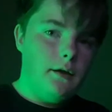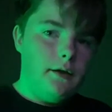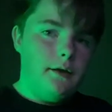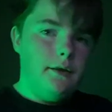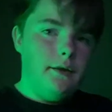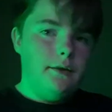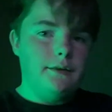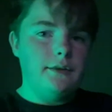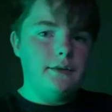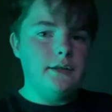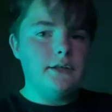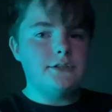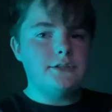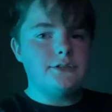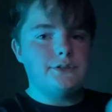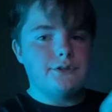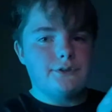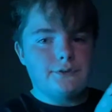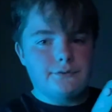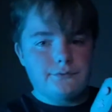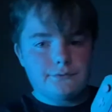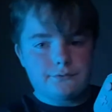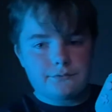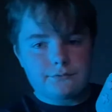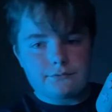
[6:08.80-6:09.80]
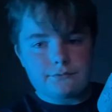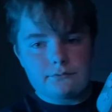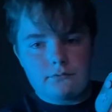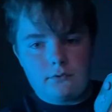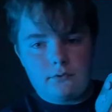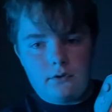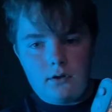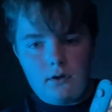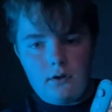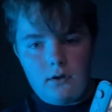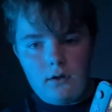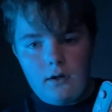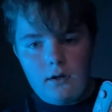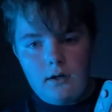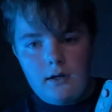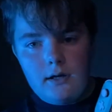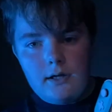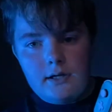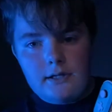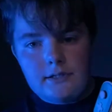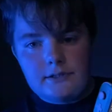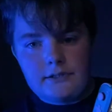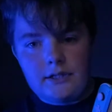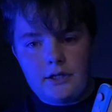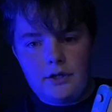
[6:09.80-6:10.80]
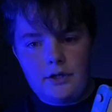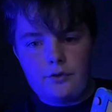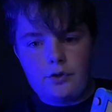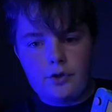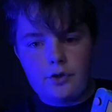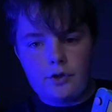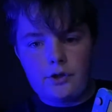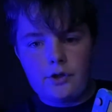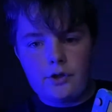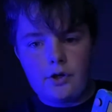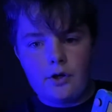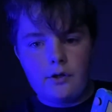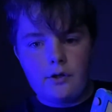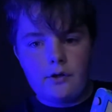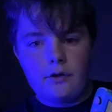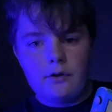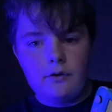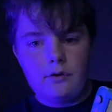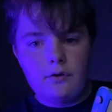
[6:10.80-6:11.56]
This, say you turned it on,